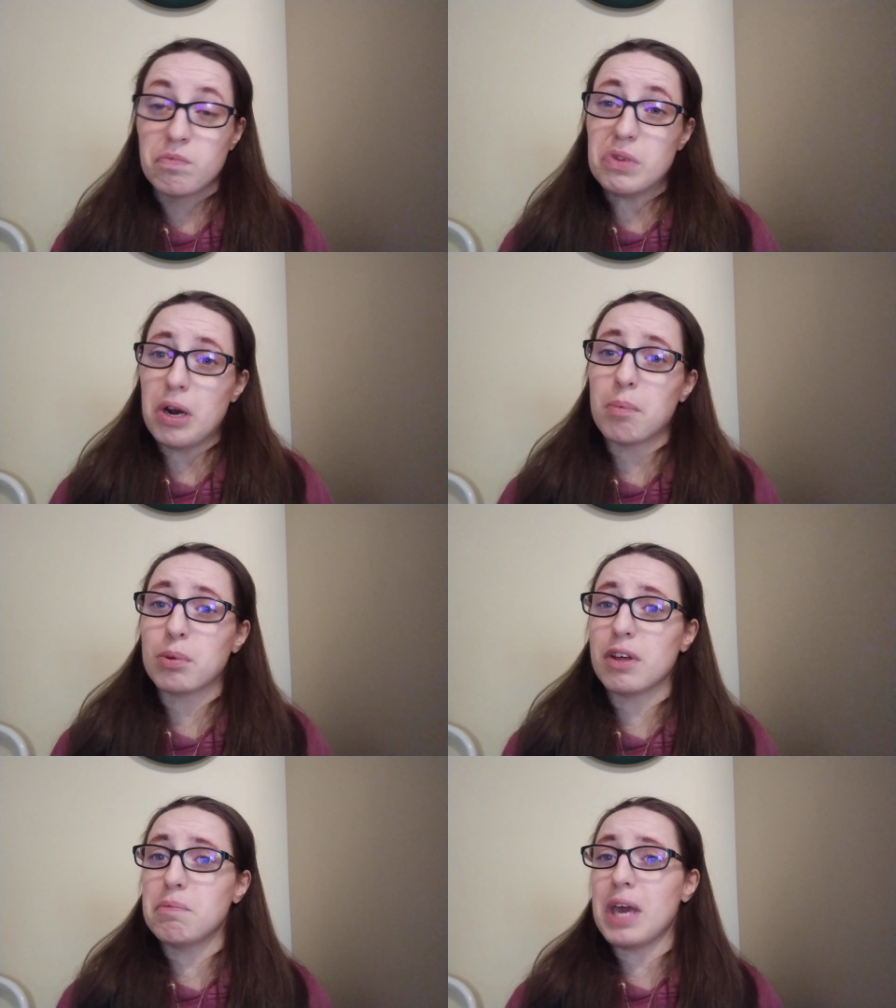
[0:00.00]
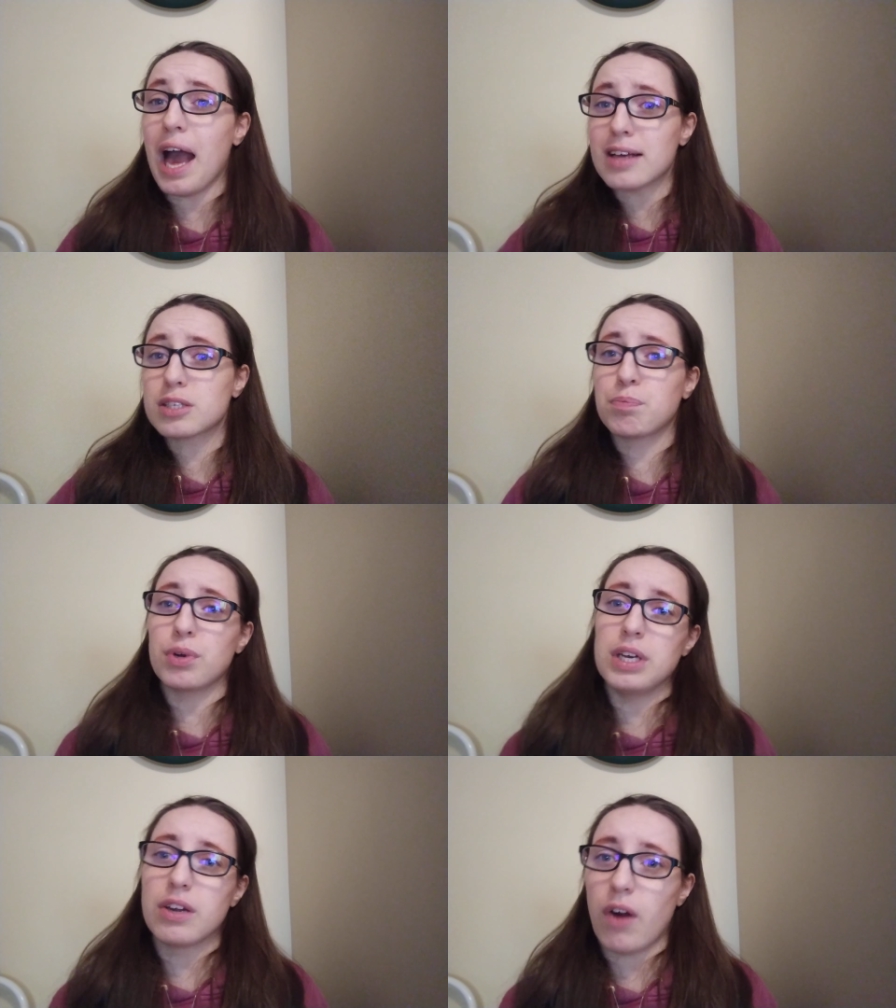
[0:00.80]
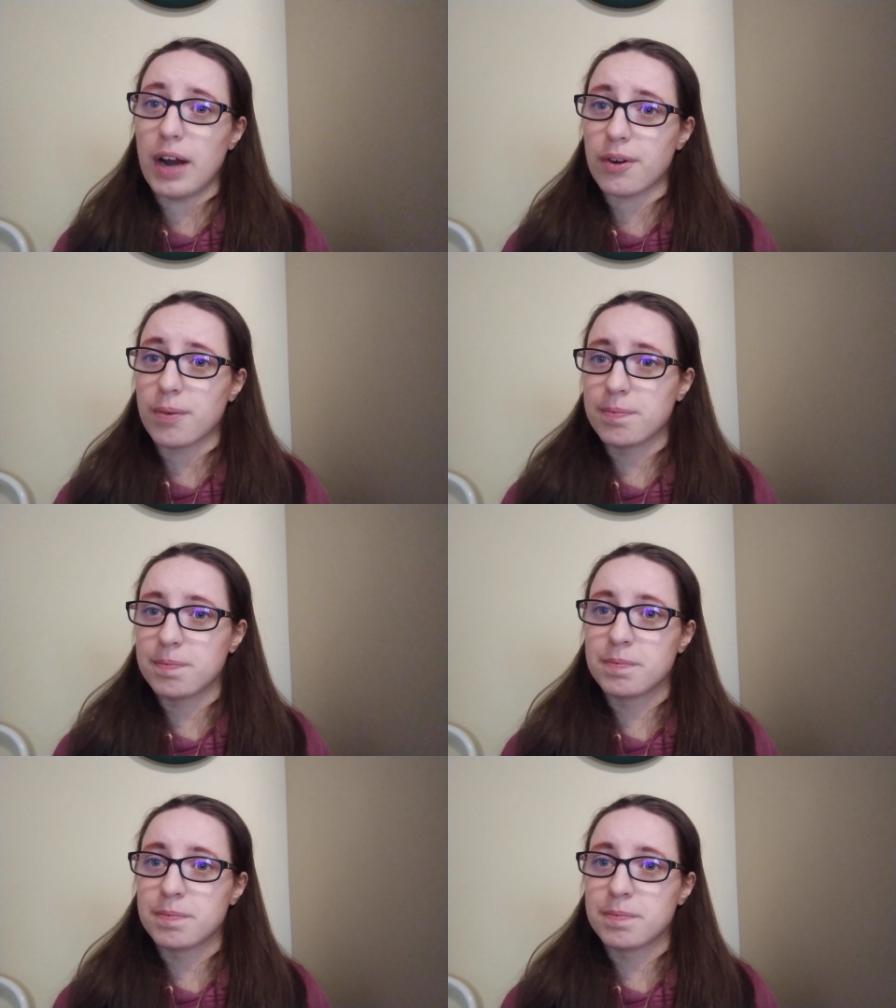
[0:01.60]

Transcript: If you don't believe me, ask Brittany Griner.